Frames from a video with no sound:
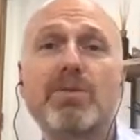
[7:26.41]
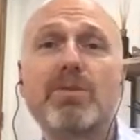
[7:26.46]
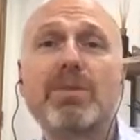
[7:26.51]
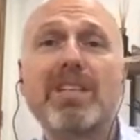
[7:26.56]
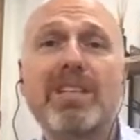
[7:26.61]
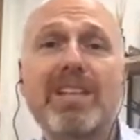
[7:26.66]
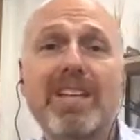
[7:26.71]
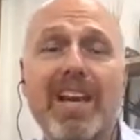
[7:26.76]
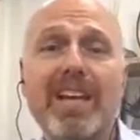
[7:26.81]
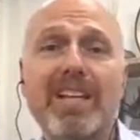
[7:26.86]
to
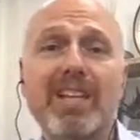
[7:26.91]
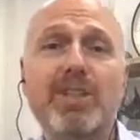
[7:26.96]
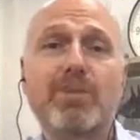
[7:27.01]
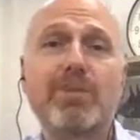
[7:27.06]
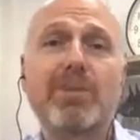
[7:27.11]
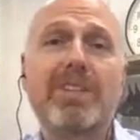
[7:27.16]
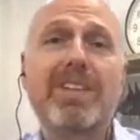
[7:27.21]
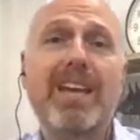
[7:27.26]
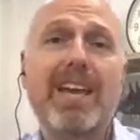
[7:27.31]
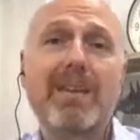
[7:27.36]
engage
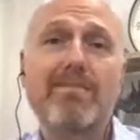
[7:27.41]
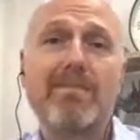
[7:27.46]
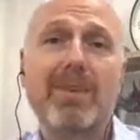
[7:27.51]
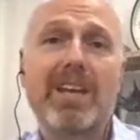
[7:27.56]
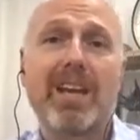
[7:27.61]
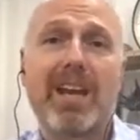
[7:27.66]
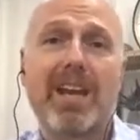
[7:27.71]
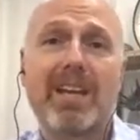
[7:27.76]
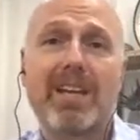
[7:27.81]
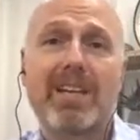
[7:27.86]
with game
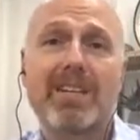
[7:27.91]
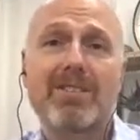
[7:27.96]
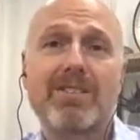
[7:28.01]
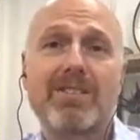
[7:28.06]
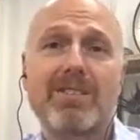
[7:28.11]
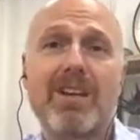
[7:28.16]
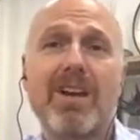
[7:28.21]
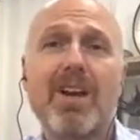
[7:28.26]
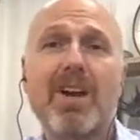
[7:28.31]
mechanics,